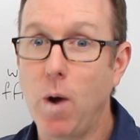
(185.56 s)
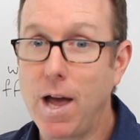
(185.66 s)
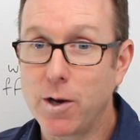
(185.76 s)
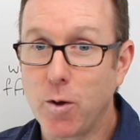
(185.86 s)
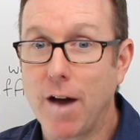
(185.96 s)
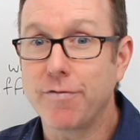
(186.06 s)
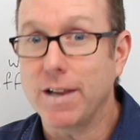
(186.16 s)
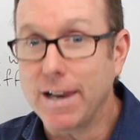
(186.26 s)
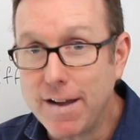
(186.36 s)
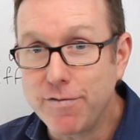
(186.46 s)
well, you have
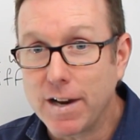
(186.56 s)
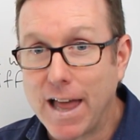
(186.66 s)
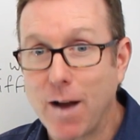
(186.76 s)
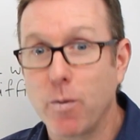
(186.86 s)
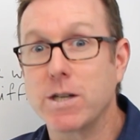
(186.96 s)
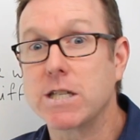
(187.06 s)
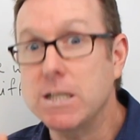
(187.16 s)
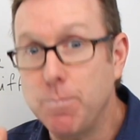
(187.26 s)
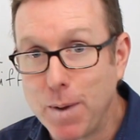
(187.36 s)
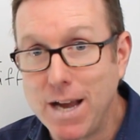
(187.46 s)
to live the language,
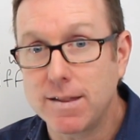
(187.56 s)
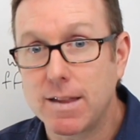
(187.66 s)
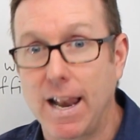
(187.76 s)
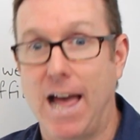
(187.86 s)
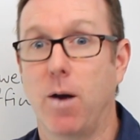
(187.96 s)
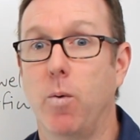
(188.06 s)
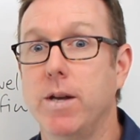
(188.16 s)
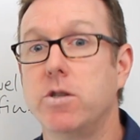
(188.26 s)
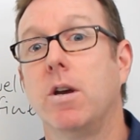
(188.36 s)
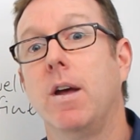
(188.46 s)
speak the
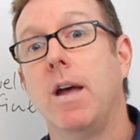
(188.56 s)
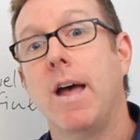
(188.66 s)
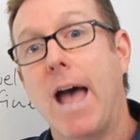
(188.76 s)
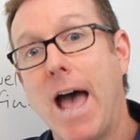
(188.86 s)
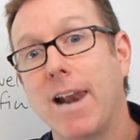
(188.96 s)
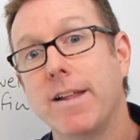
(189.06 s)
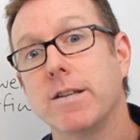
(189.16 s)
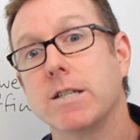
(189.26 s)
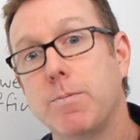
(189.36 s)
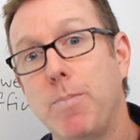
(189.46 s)
language.
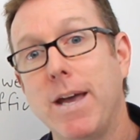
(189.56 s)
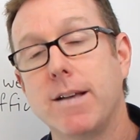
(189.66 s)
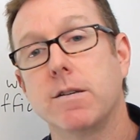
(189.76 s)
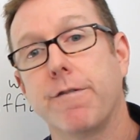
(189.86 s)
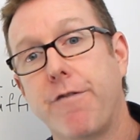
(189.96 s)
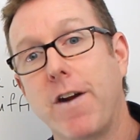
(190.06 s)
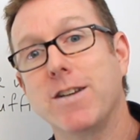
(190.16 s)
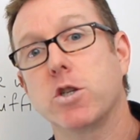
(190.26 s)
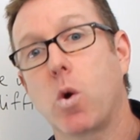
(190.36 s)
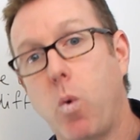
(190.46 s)
Alan speaks
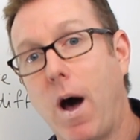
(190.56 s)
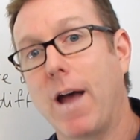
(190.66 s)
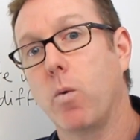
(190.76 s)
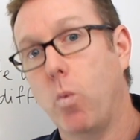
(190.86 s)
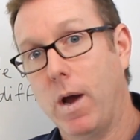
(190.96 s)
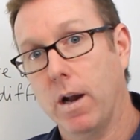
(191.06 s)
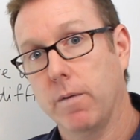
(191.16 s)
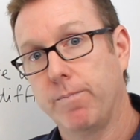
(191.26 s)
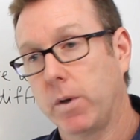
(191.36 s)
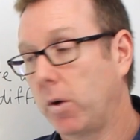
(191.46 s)
French quite well,
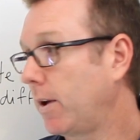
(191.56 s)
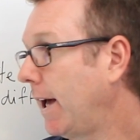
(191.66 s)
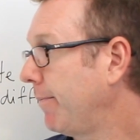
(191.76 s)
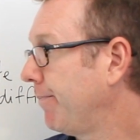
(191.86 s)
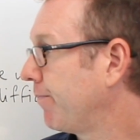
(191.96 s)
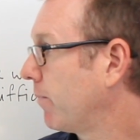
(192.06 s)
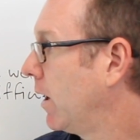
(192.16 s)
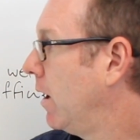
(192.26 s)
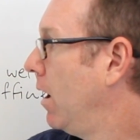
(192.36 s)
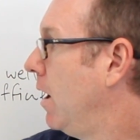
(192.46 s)
okay?
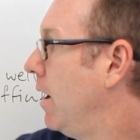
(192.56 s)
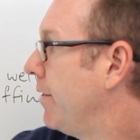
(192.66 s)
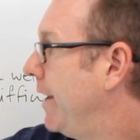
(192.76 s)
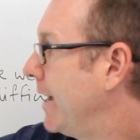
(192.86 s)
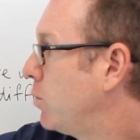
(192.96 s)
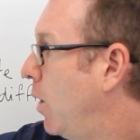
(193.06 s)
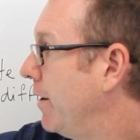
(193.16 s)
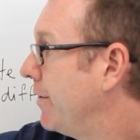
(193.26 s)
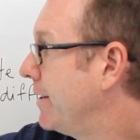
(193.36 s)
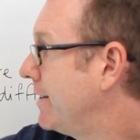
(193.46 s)
The next
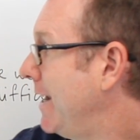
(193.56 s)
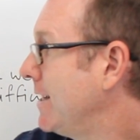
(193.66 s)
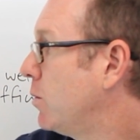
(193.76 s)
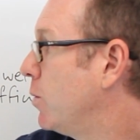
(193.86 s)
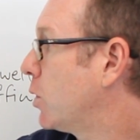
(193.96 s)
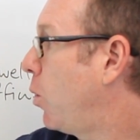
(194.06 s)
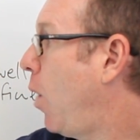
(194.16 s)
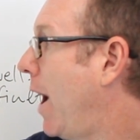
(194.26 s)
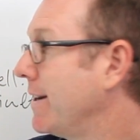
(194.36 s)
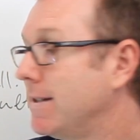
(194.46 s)
one, the test was
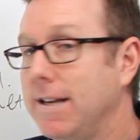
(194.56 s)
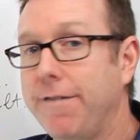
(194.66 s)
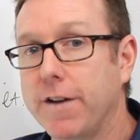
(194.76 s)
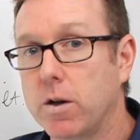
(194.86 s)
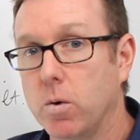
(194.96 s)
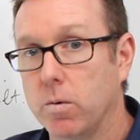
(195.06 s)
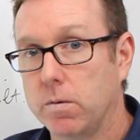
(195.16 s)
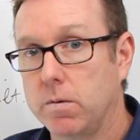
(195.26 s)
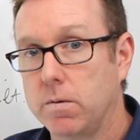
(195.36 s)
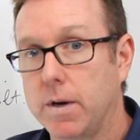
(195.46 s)
quite difficult.
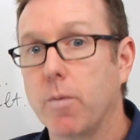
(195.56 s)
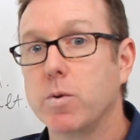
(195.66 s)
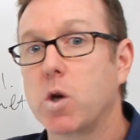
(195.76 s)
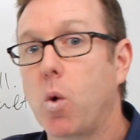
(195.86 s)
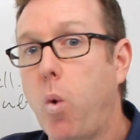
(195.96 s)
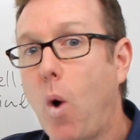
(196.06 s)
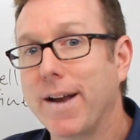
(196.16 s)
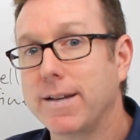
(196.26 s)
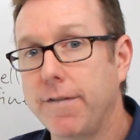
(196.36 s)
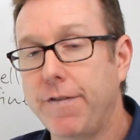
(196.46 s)
It was
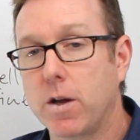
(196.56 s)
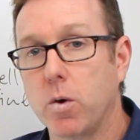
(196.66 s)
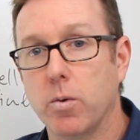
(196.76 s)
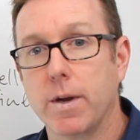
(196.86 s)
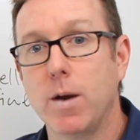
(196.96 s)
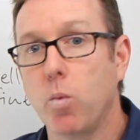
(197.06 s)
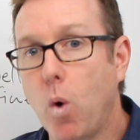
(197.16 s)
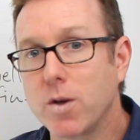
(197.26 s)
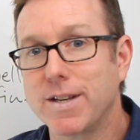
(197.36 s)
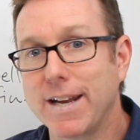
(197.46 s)
quite difficult. It
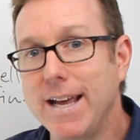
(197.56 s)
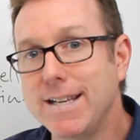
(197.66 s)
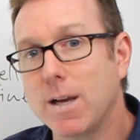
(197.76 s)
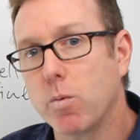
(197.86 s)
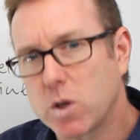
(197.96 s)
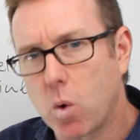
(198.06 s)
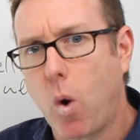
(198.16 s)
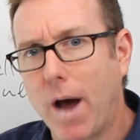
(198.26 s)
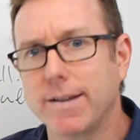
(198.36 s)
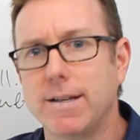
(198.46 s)
wasn't easy, it was
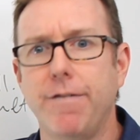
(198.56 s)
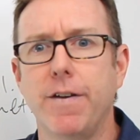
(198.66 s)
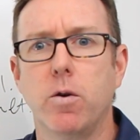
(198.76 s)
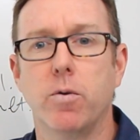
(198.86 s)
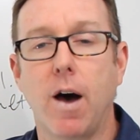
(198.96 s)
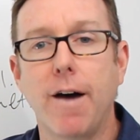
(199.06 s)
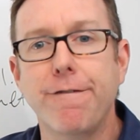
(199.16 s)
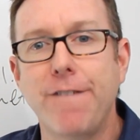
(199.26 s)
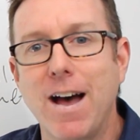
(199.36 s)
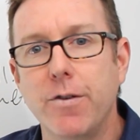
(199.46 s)
quite difficult. I
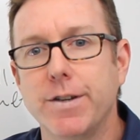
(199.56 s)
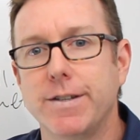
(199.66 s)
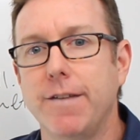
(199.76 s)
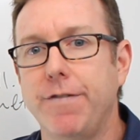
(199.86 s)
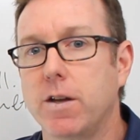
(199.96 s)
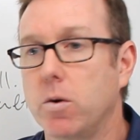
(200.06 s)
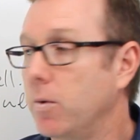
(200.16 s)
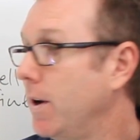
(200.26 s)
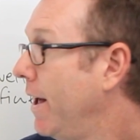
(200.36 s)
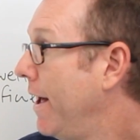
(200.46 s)
found it
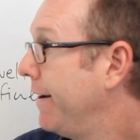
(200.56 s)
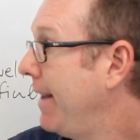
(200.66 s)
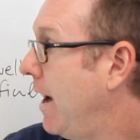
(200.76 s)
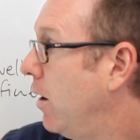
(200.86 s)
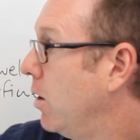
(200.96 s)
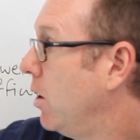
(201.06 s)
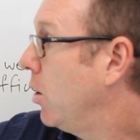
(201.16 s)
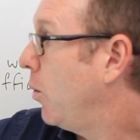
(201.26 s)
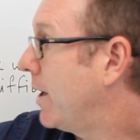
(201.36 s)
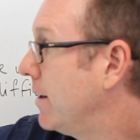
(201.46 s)
difficult. Now,
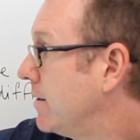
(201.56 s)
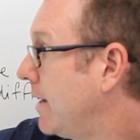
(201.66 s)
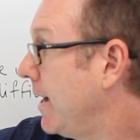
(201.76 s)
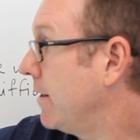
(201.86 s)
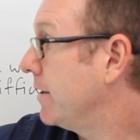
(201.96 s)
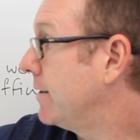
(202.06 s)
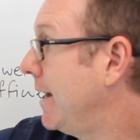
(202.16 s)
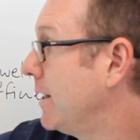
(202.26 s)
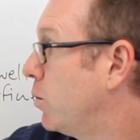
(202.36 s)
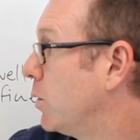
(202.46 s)
we can say the
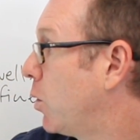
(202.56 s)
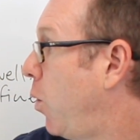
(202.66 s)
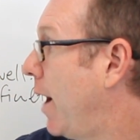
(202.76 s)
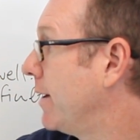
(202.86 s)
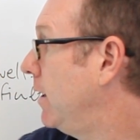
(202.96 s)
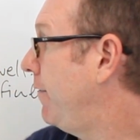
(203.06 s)
test was quite